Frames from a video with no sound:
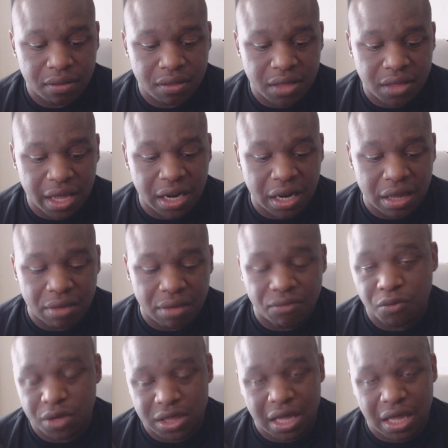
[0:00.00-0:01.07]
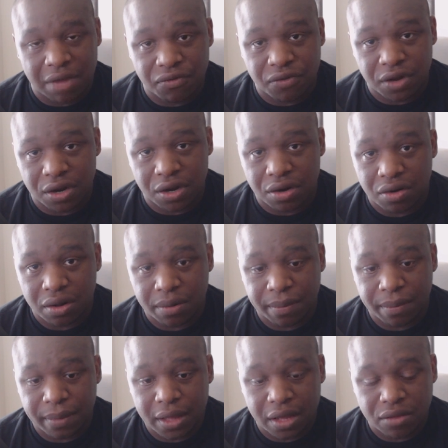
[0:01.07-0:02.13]
they live with that fear
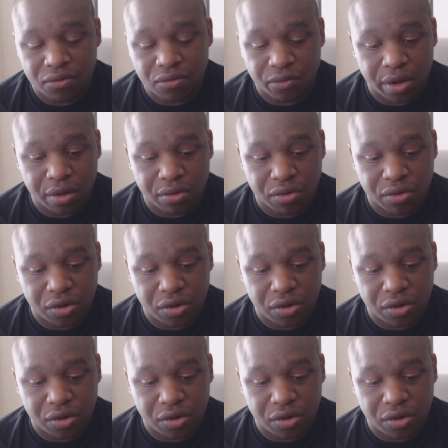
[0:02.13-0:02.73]
as well.